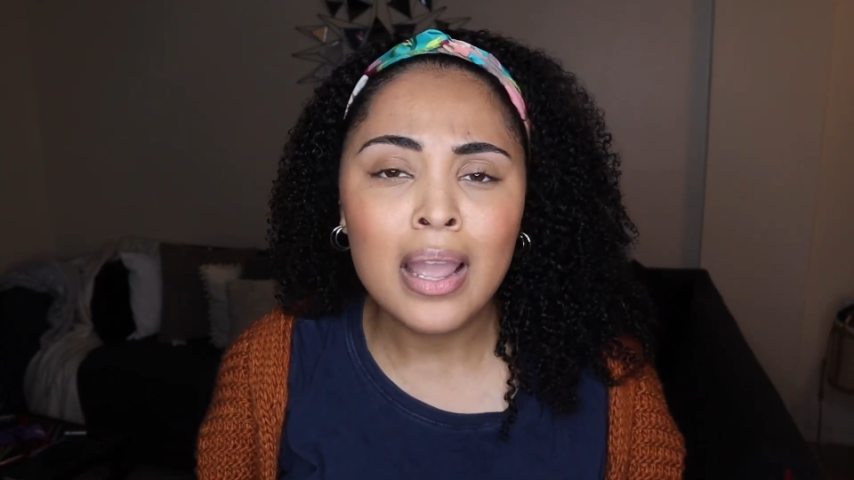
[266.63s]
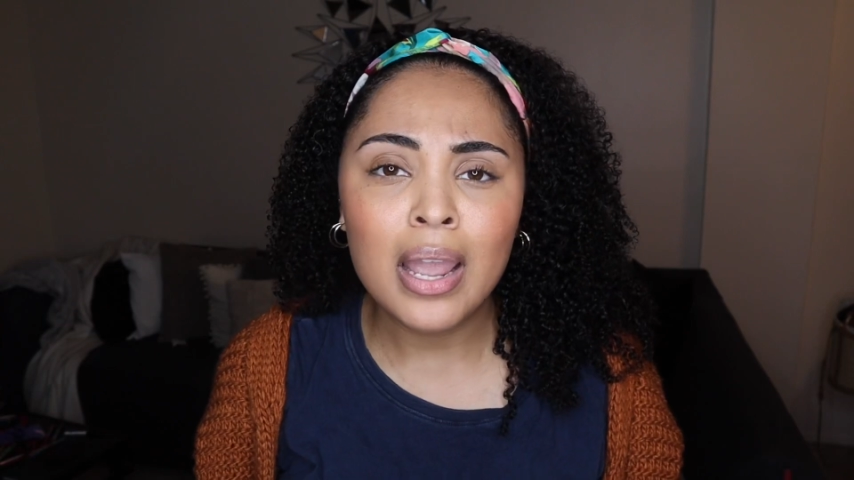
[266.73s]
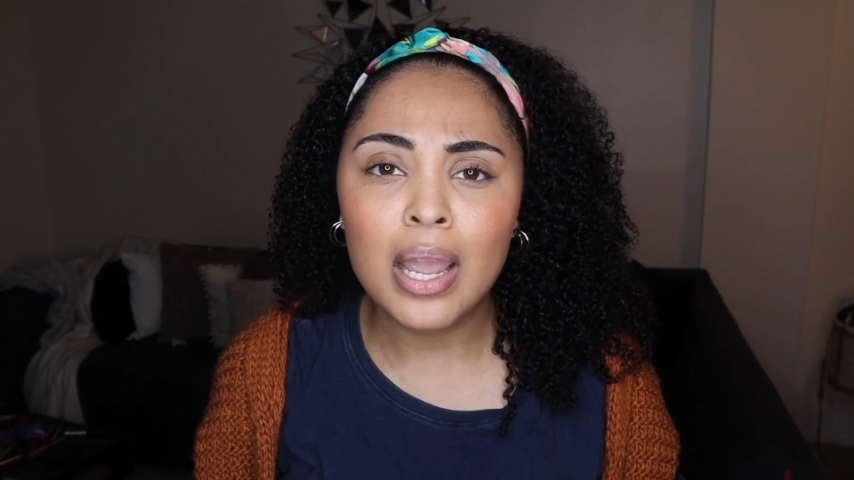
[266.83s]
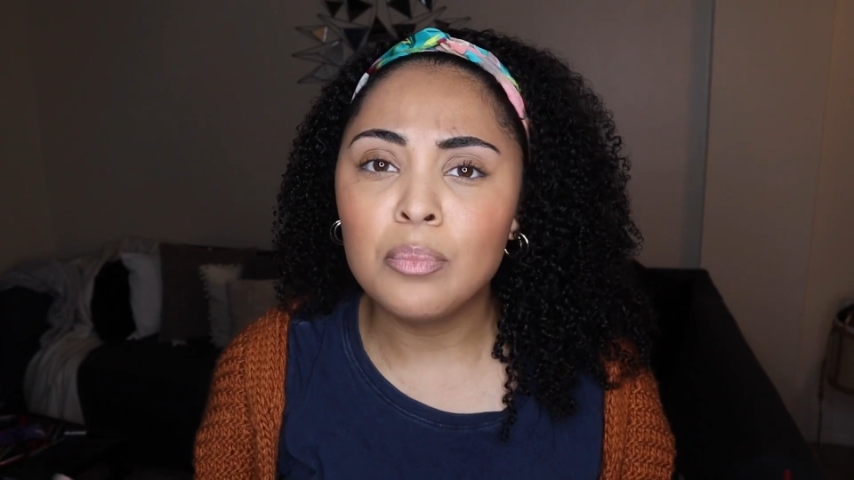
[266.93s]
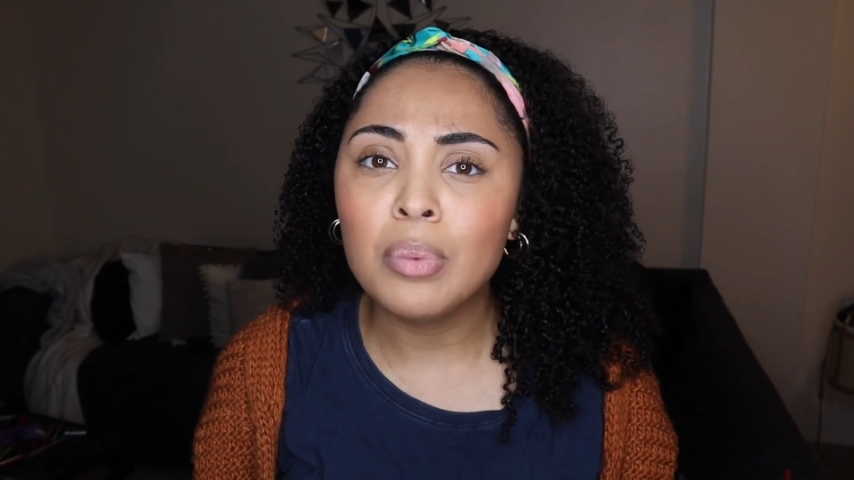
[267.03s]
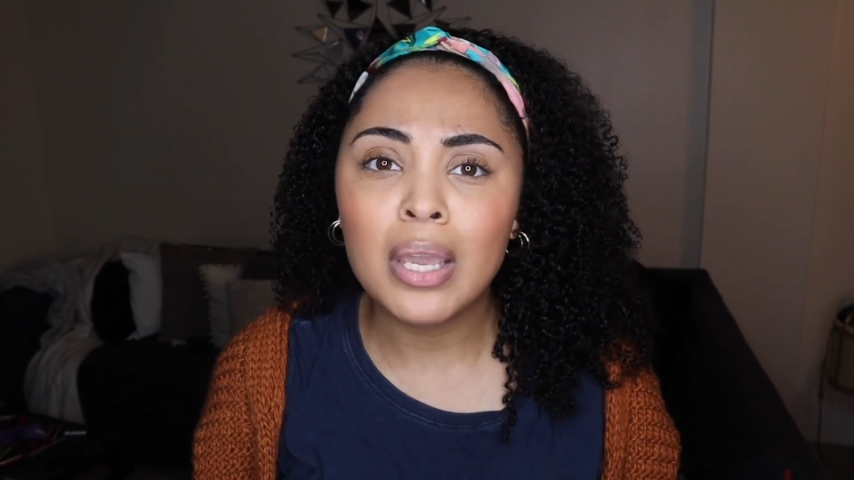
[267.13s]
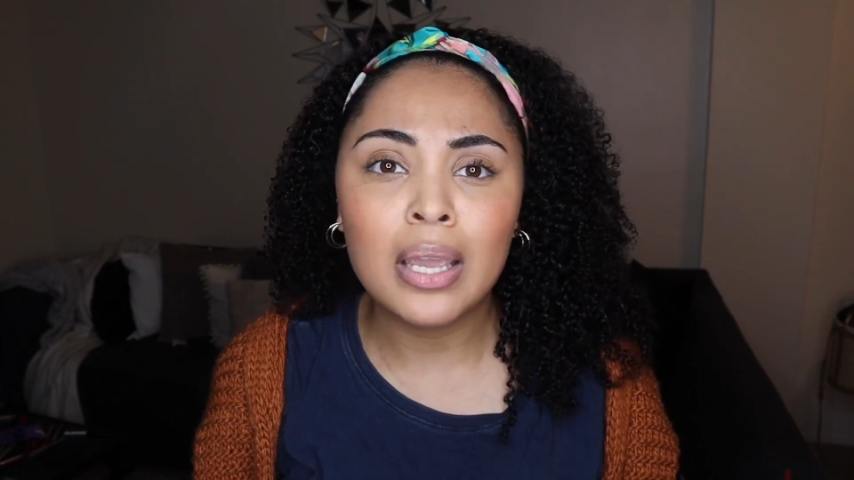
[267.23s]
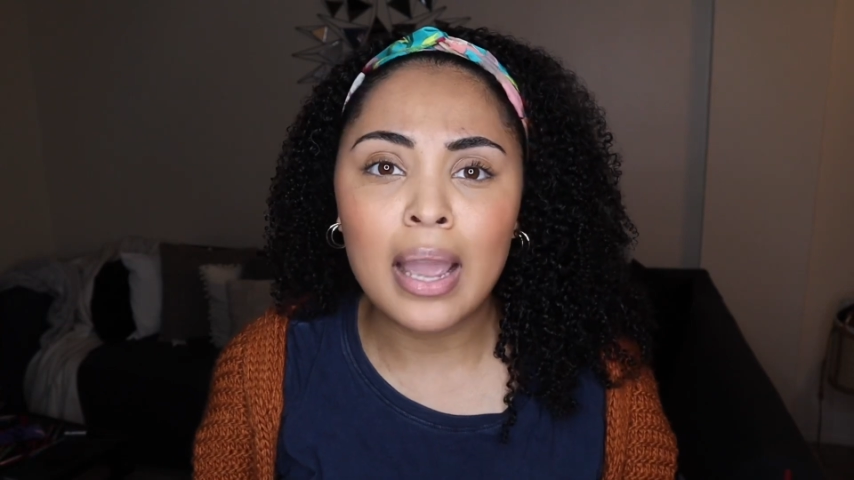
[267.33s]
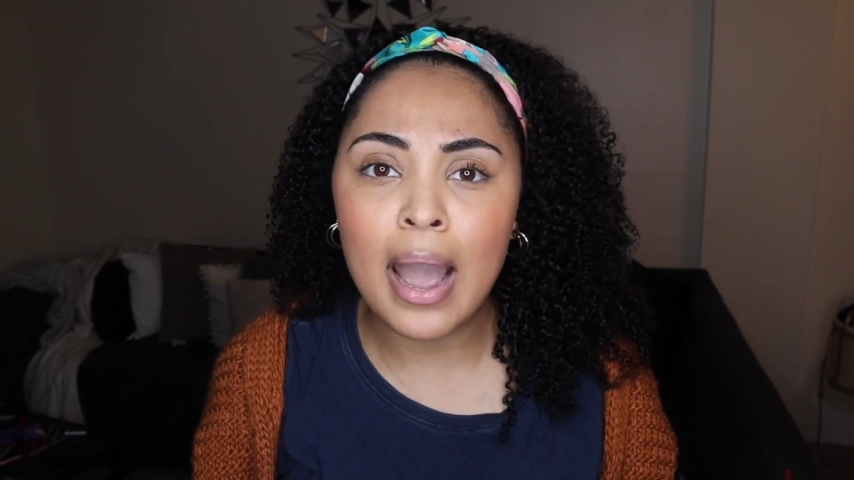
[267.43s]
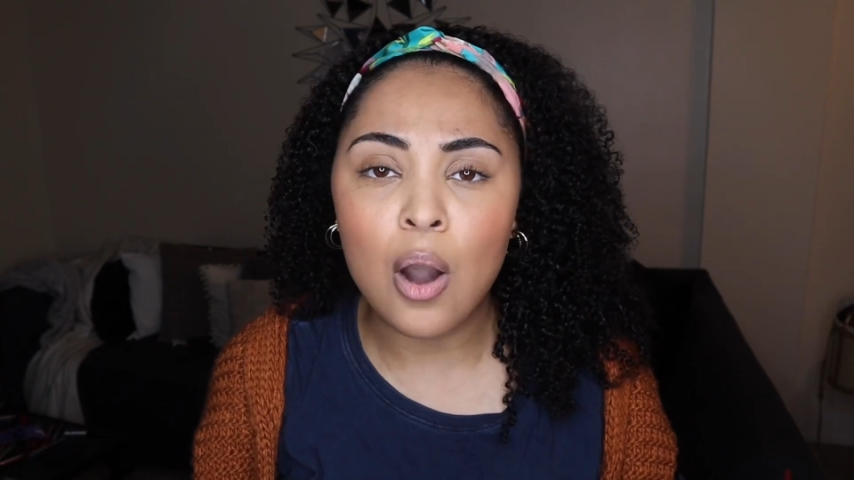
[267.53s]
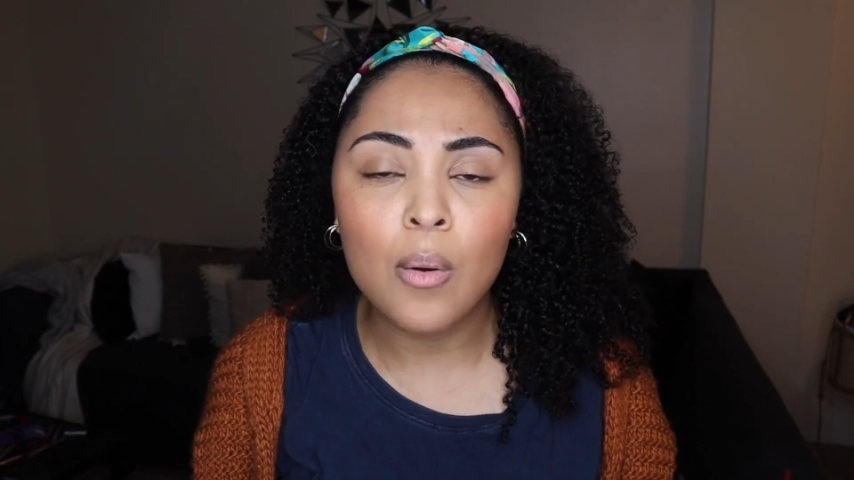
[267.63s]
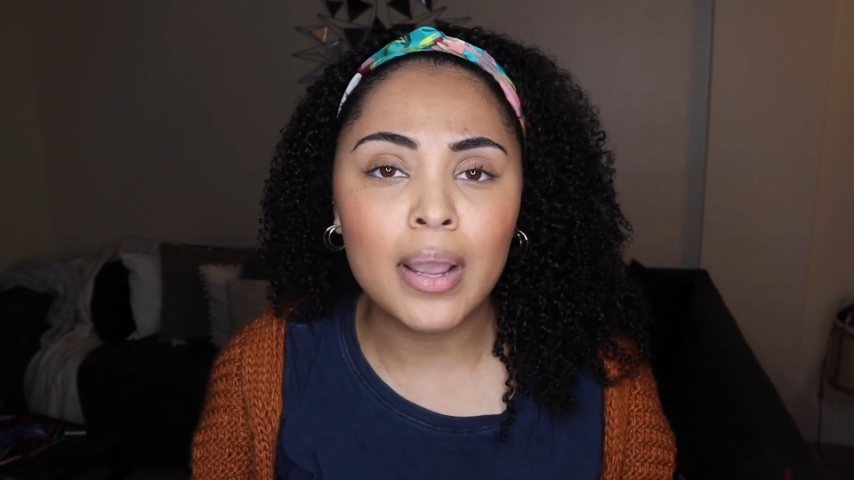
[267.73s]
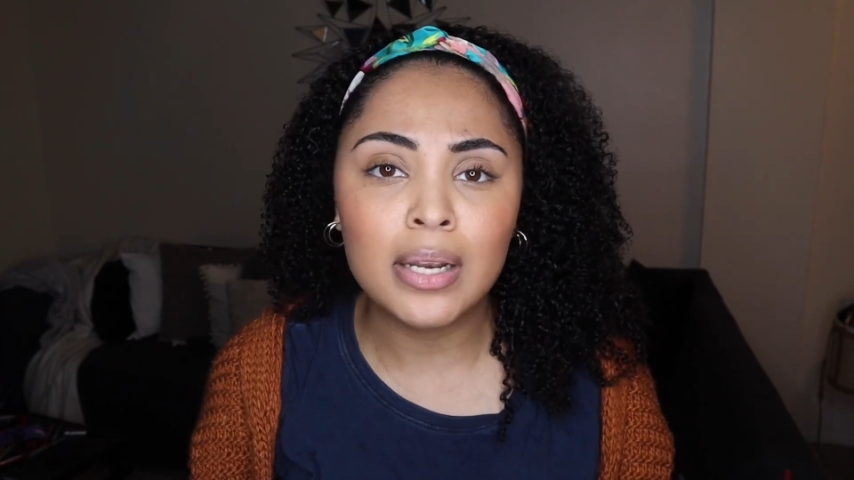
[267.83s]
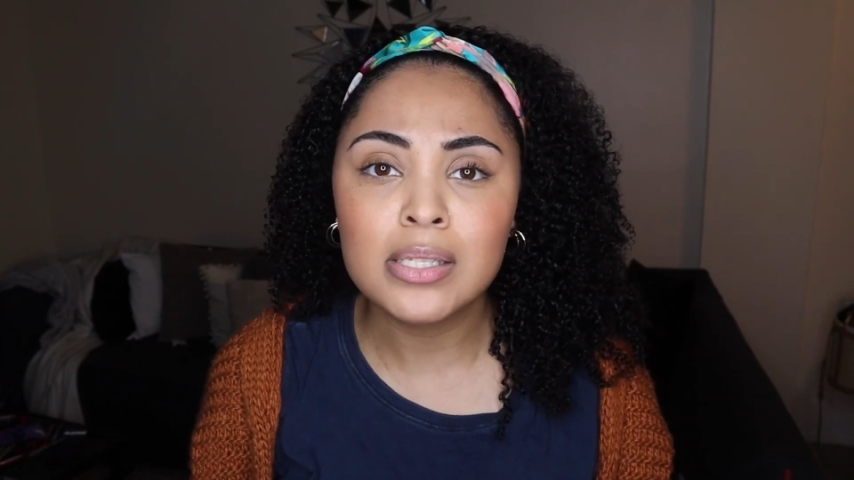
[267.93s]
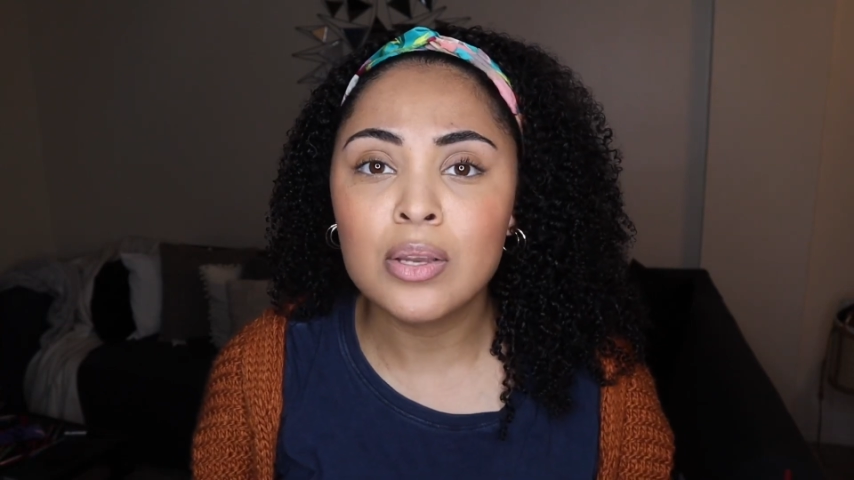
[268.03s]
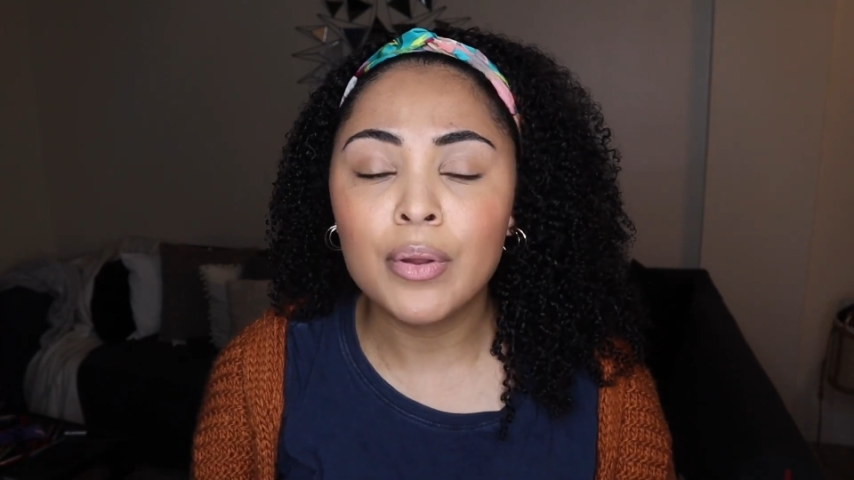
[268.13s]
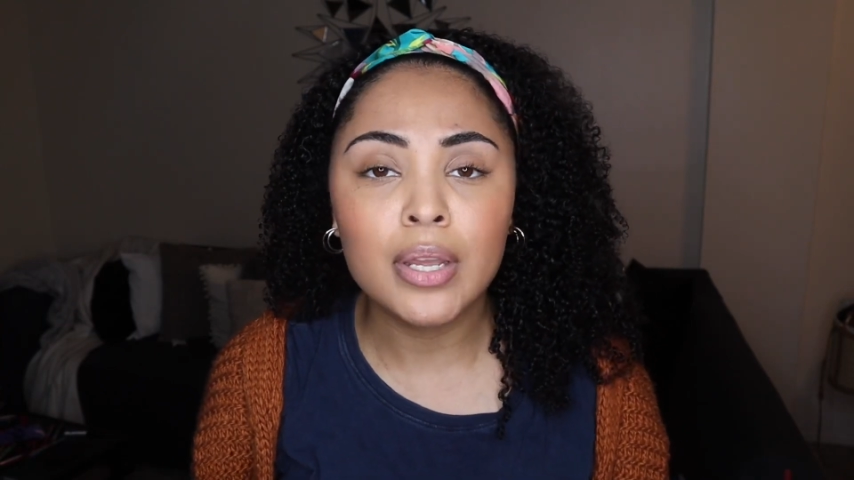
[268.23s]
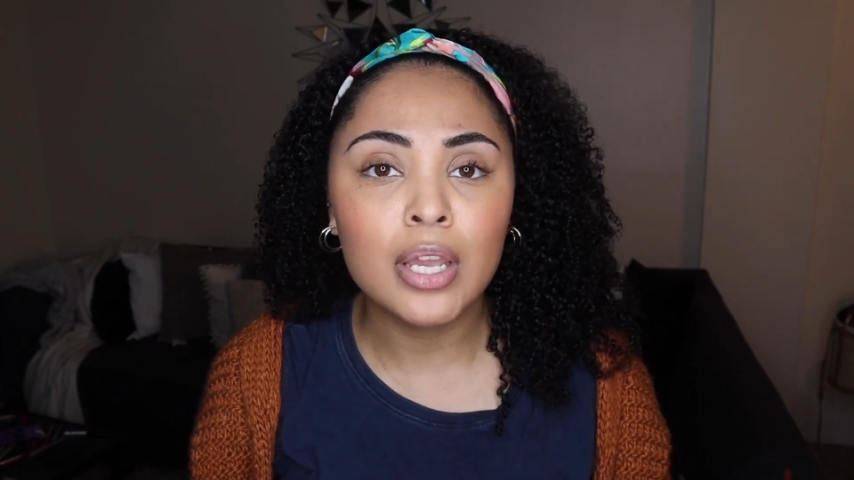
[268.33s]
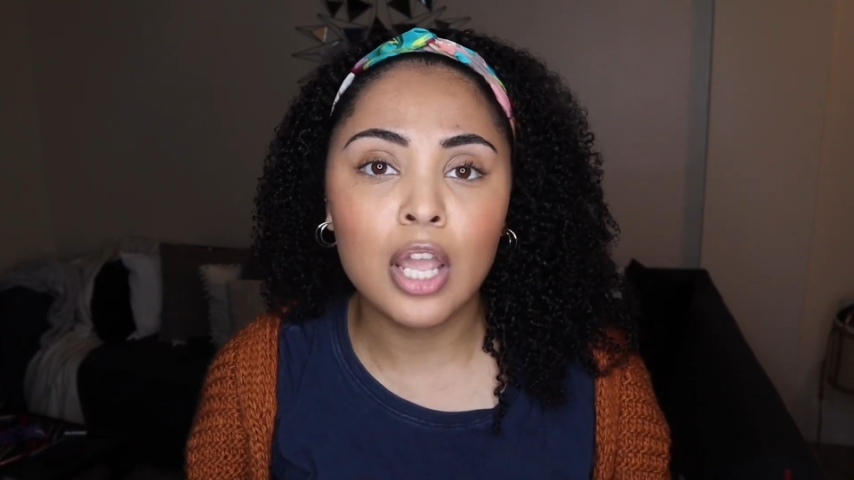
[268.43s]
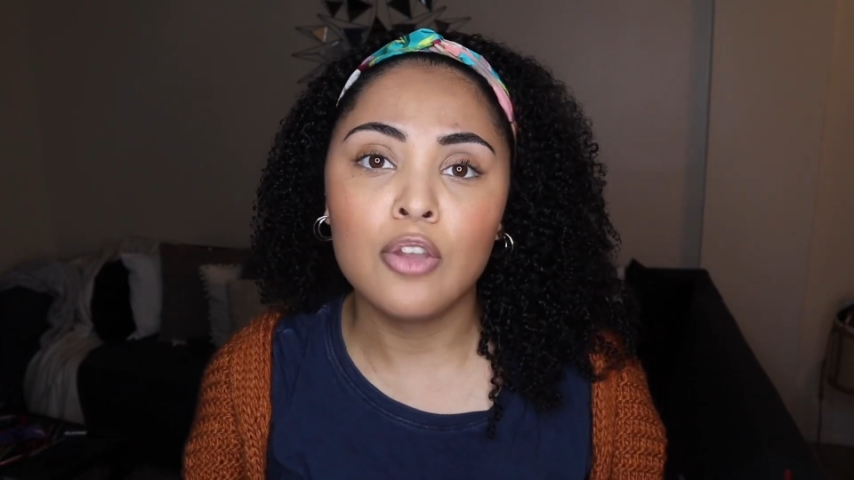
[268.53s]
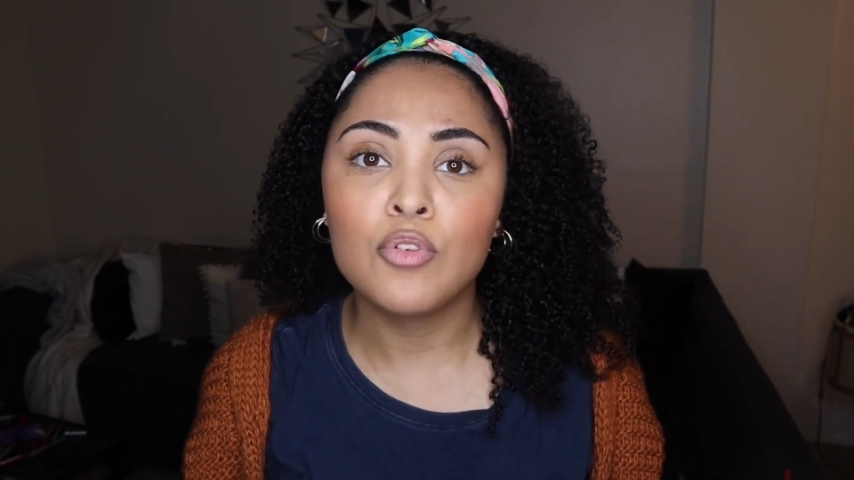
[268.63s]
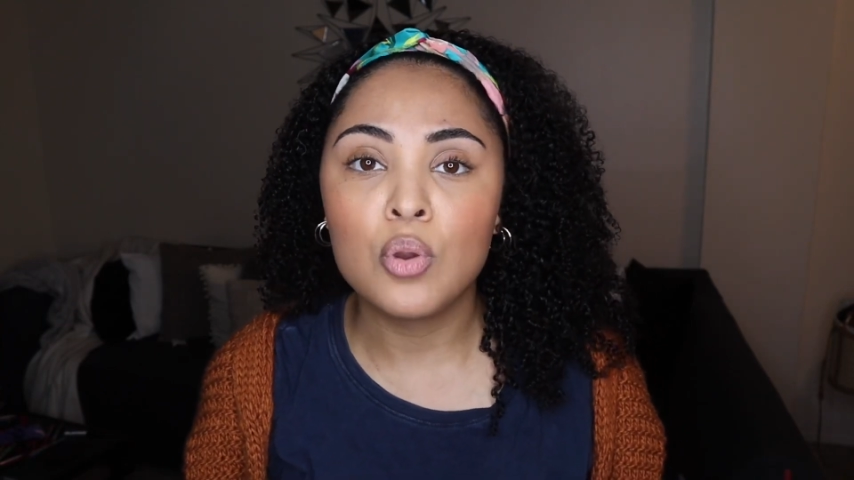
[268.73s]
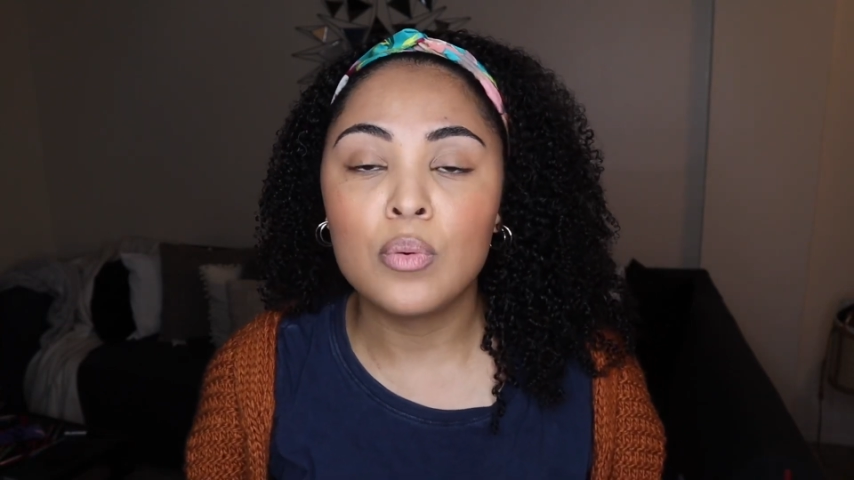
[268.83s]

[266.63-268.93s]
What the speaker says: and pick it out, and it's going to give you